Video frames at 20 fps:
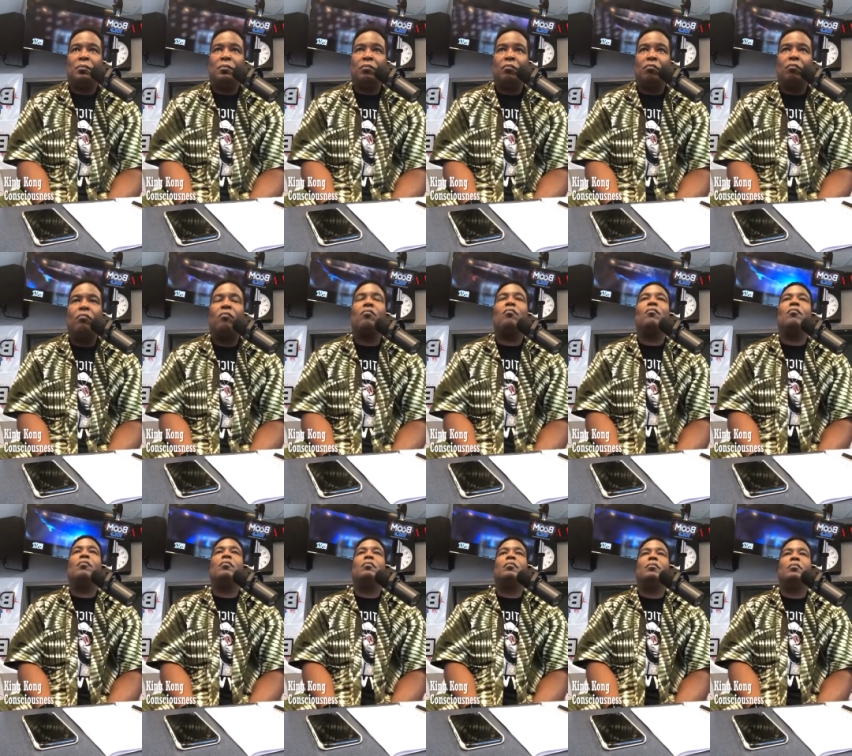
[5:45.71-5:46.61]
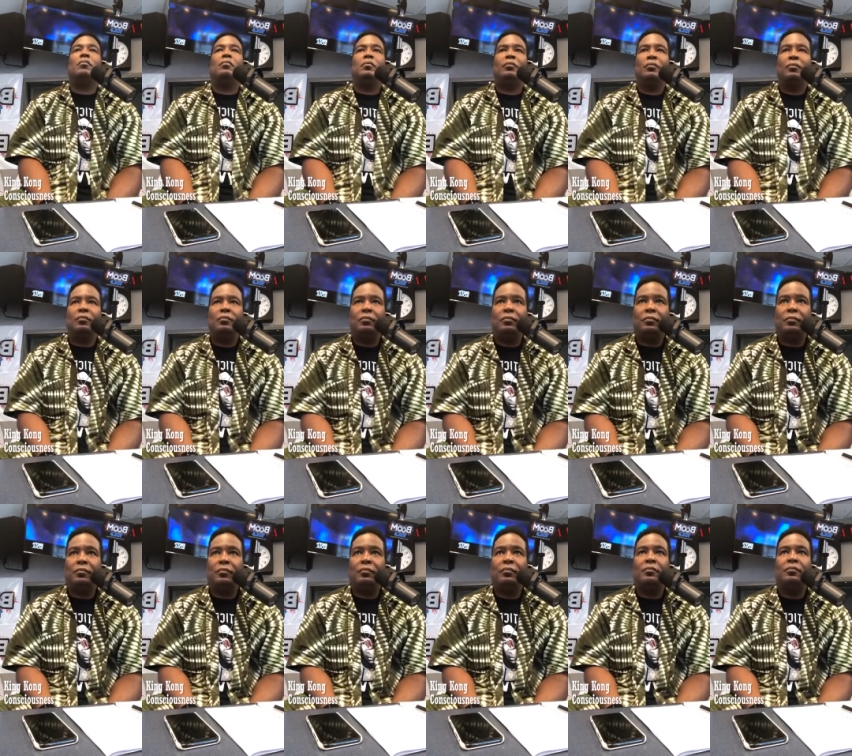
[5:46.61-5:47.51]
language is a
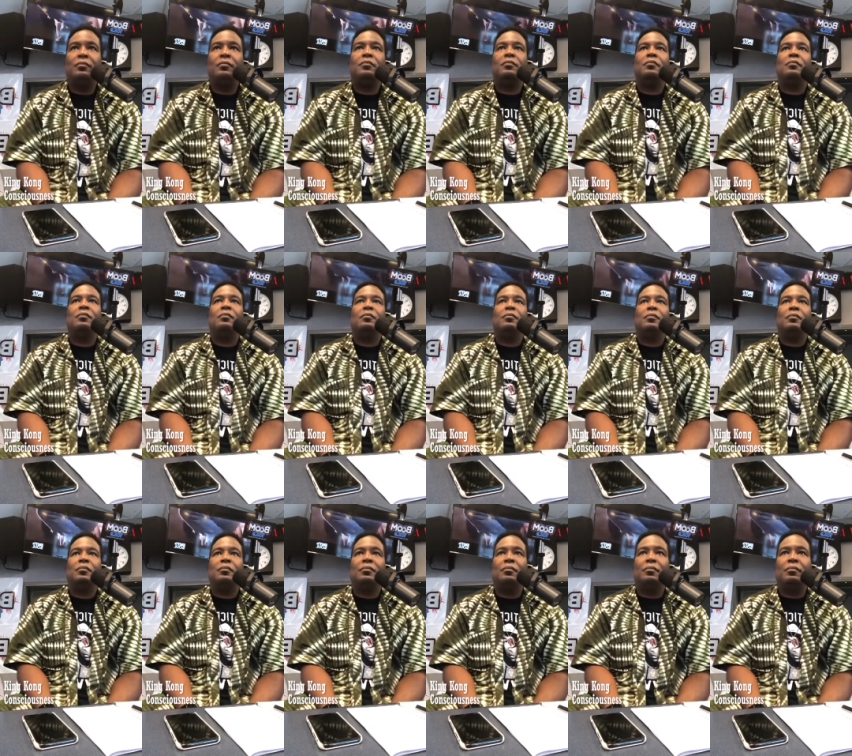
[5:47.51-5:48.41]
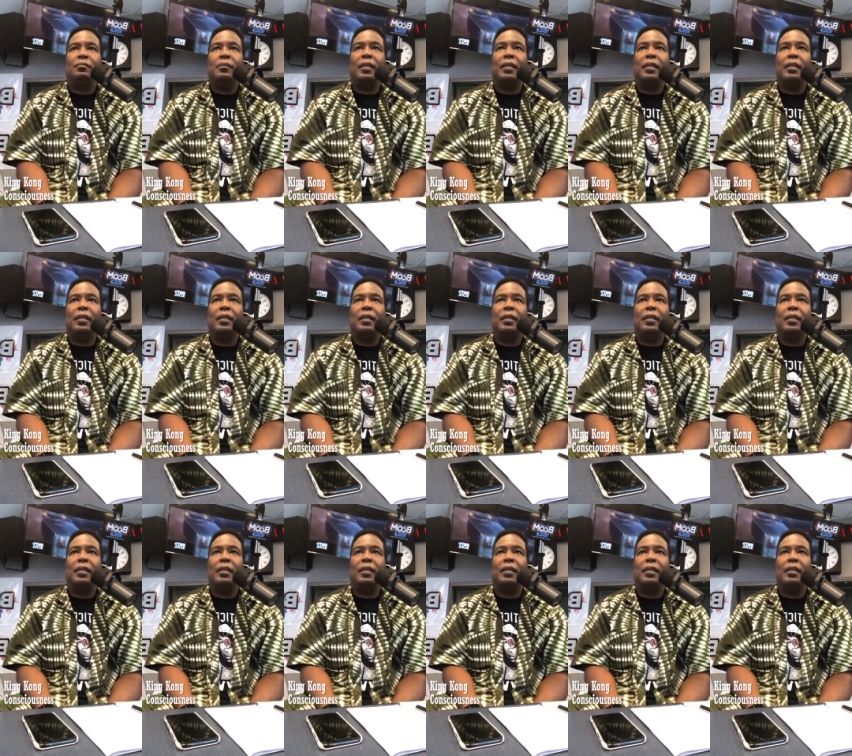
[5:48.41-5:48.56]
language of separation.